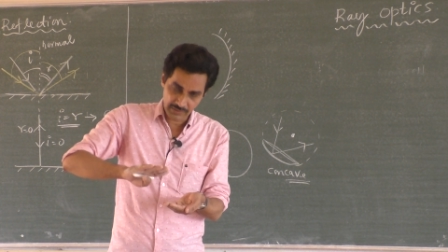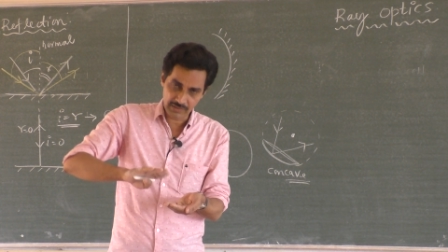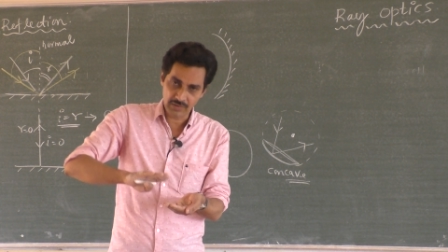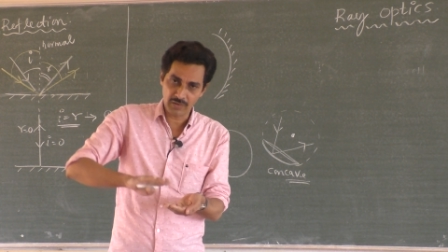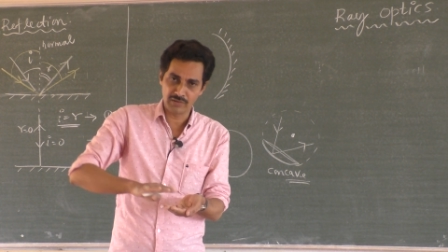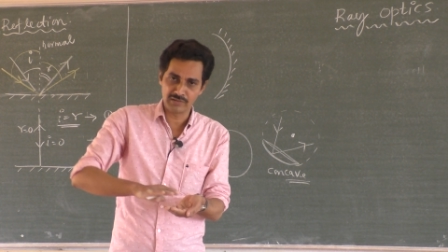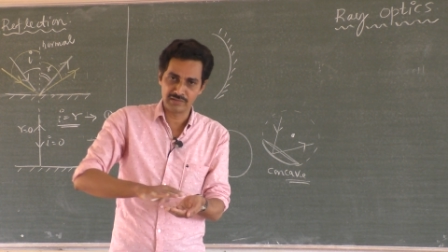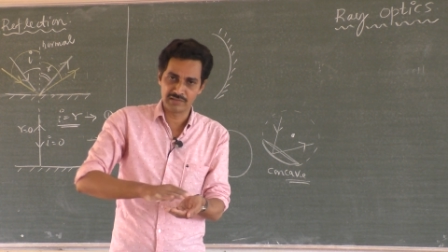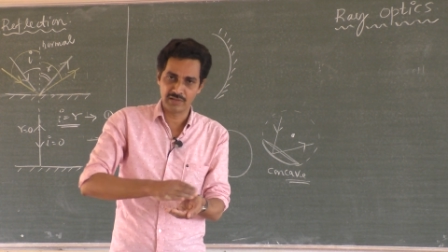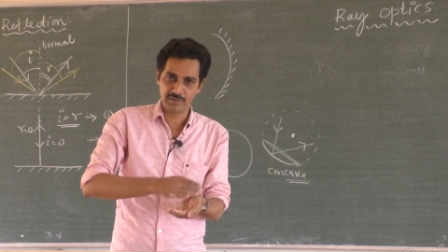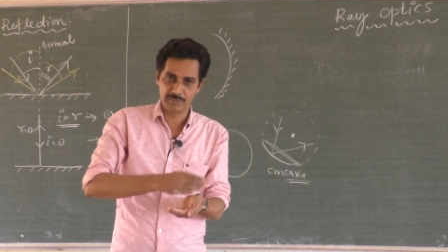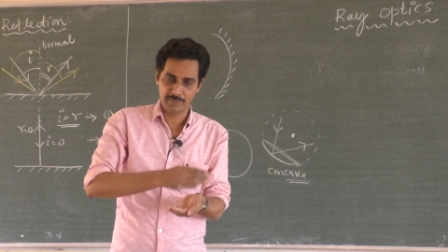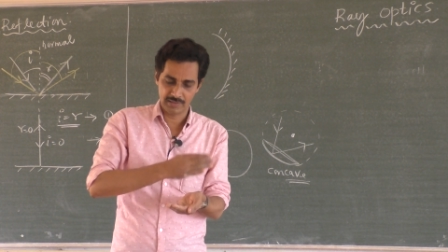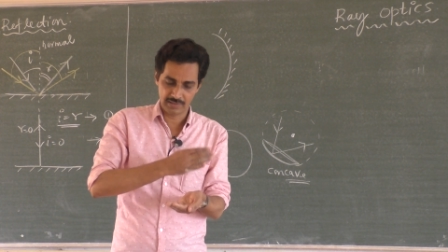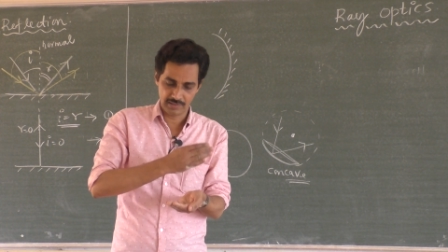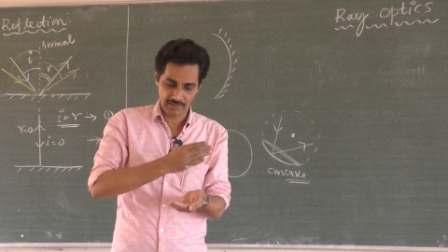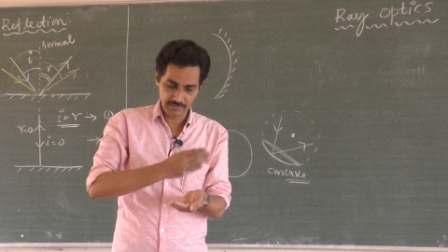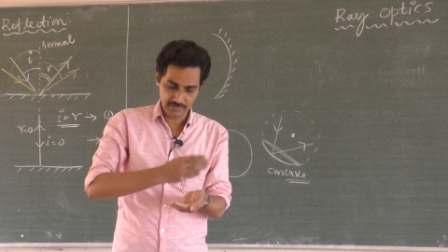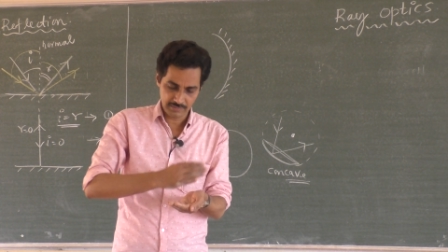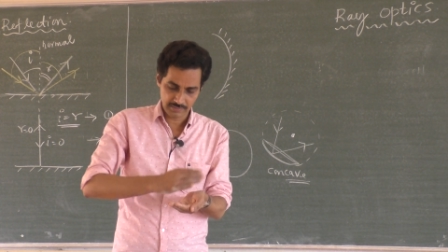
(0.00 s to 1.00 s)
a concave
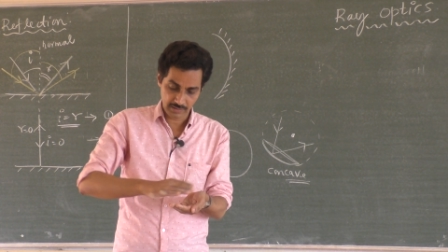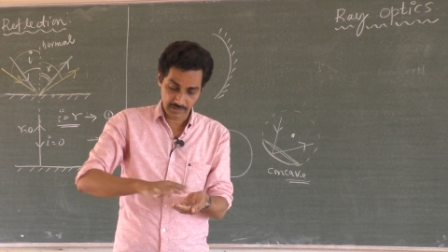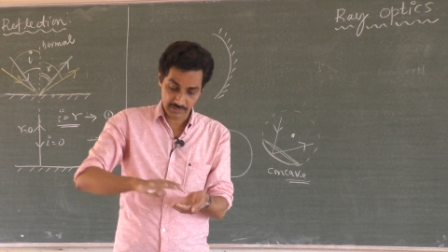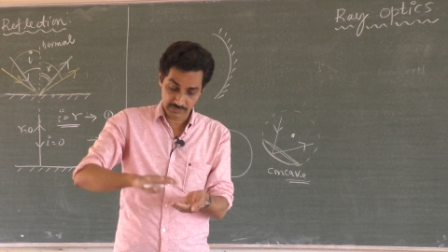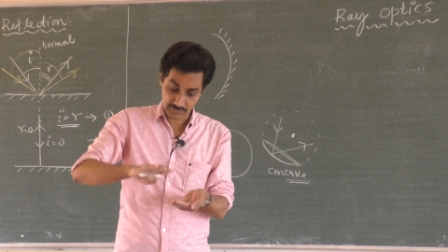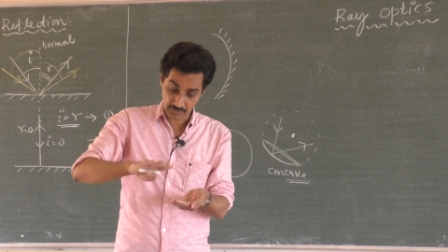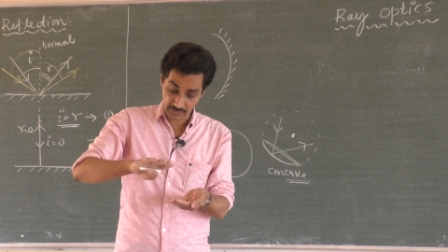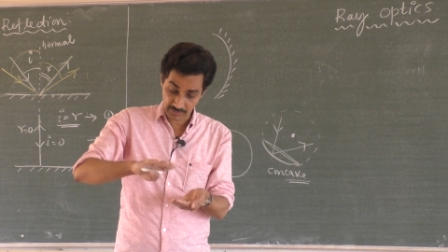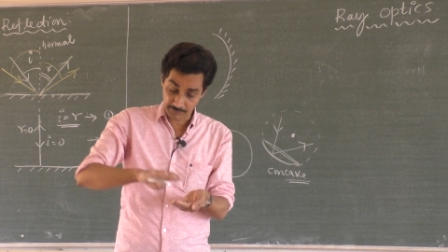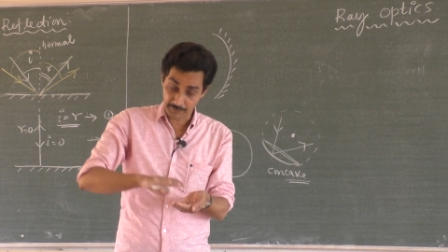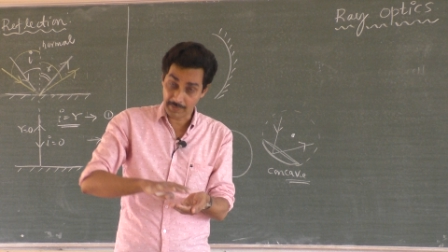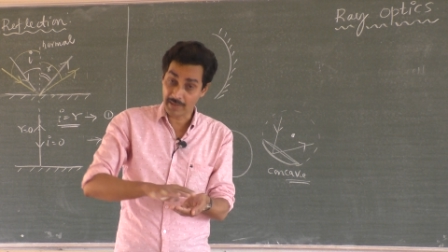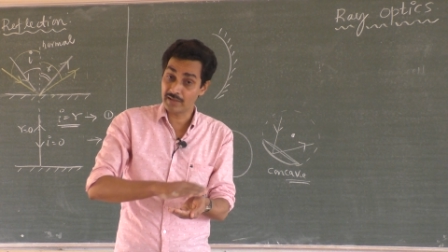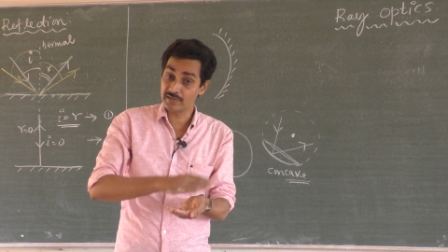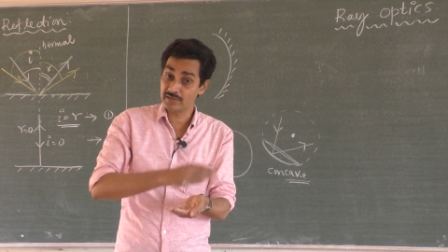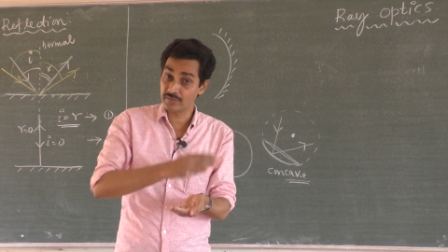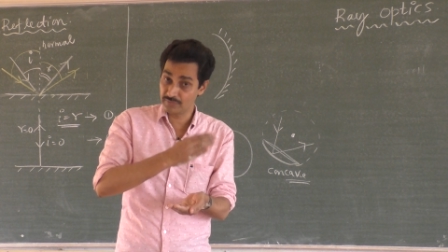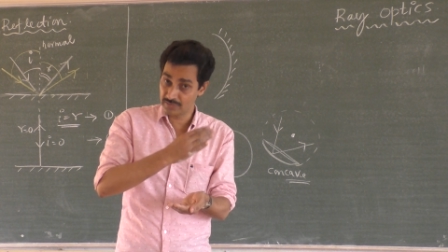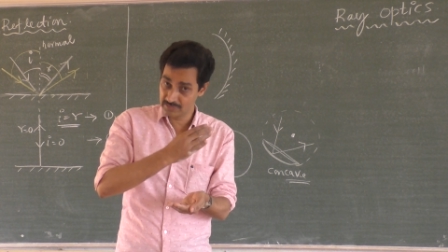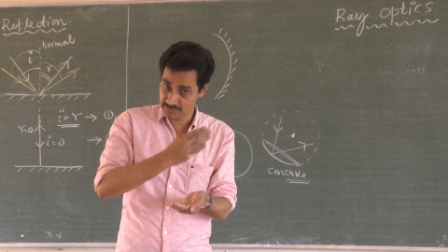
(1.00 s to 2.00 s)
mirror, uh, sorry,
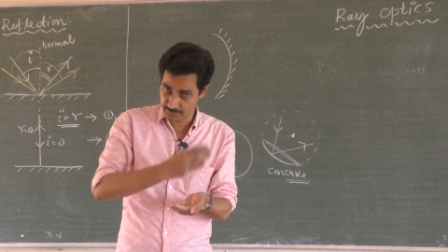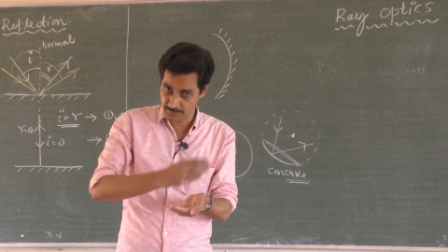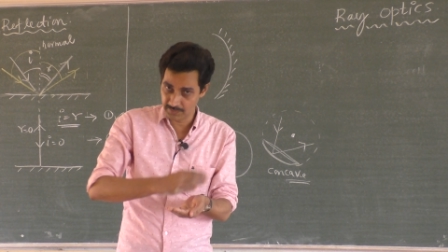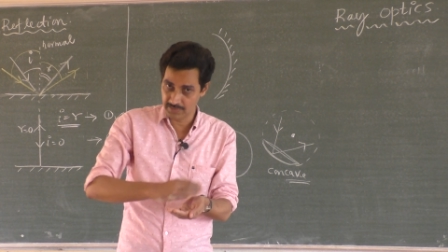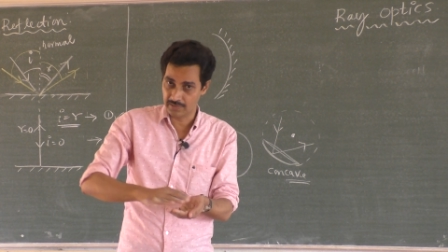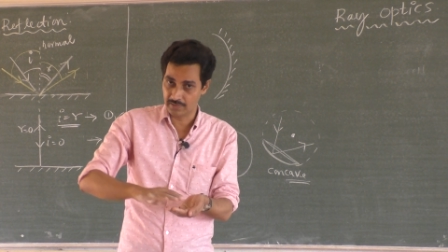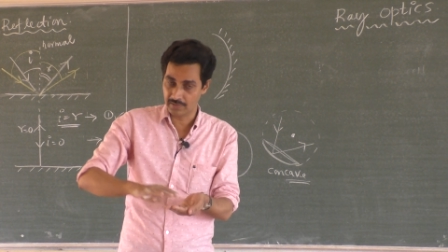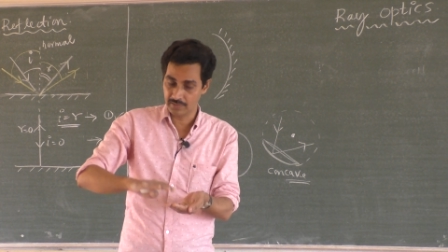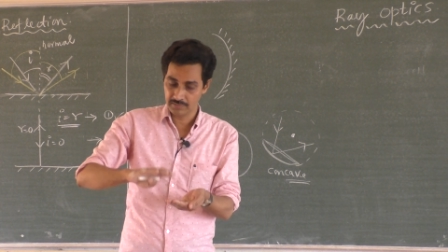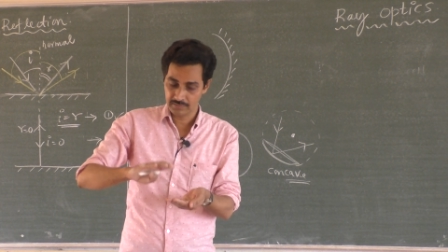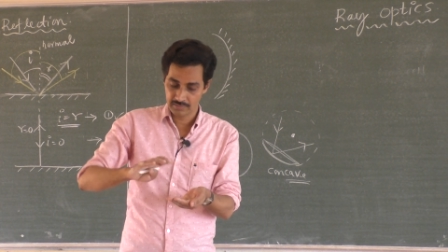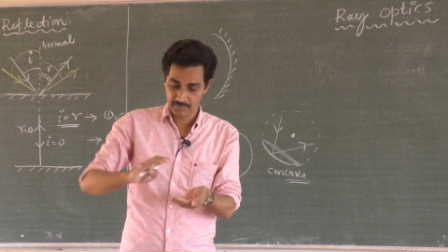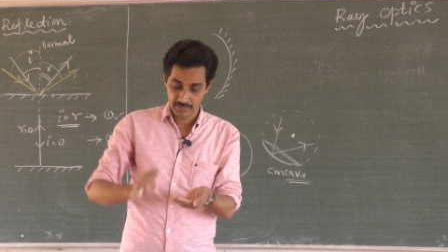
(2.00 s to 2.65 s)
part of a sphere,